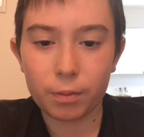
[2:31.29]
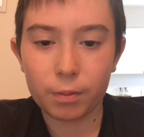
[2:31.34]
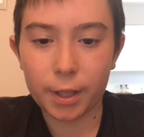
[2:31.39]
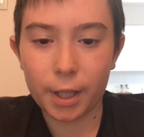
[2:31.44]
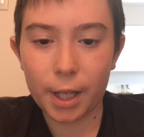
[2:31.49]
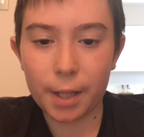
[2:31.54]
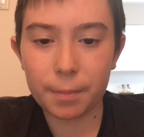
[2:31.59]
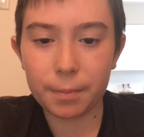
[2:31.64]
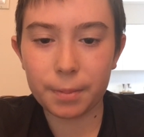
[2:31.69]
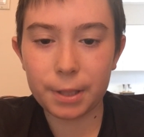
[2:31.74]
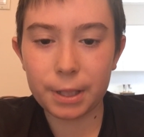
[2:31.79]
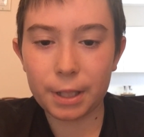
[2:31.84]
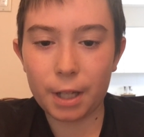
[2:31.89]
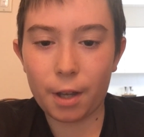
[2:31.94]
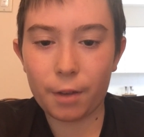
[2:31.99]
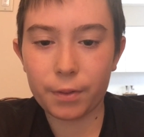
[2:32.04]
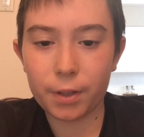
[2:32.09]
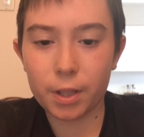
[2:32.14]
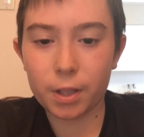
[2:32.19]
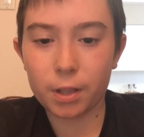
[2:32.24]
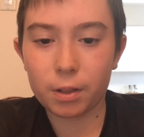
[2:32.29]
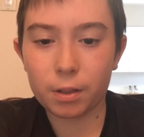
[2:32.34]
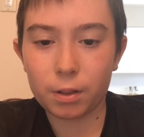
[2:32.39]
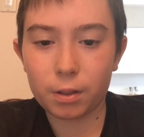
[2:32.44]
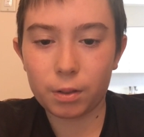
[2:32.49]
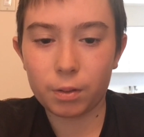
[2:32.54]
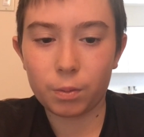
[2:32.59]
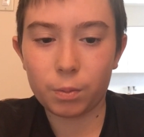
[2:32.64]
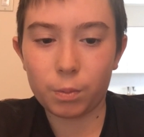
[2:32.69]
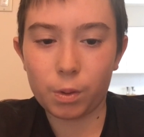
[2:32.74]
Game 7
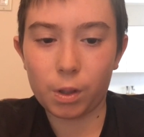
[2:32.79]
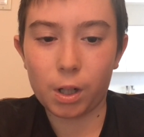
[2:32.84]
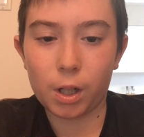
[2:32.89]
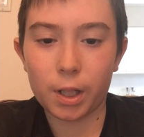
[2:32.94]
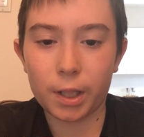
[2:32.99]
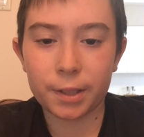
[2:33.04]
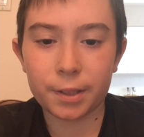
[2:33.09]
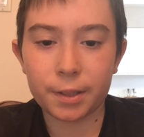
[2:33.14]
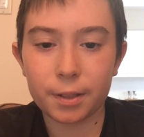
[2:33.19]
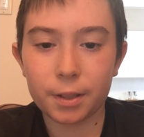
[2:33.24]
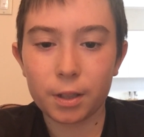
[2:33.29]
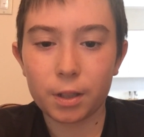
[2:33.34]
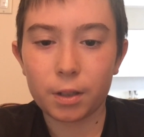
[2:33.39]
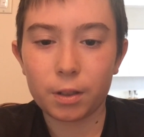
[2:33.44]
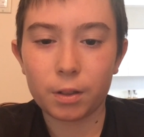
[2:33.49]
was